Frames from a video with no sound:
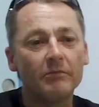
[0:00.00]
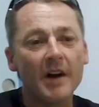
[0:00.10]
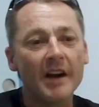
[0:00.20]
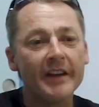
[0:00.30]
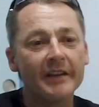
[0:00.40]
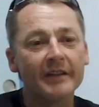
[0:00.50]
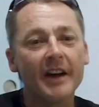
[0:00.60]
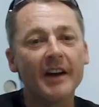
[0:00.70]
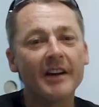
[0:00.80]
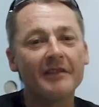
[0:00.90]
my
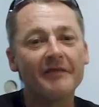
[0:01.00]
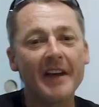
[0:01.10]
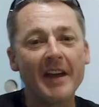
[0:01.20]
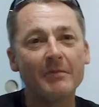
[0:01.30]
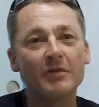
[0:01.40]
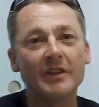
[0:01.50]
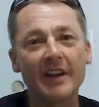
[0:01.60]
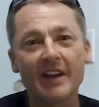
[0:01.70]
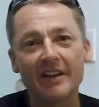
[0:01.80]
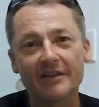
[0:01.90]
entire family
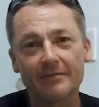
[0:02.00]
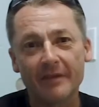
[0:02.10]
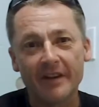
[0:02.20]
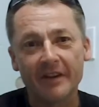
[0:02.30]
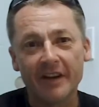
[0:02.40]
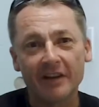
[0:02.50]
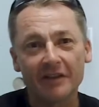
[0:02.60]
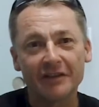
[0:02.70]
has been here.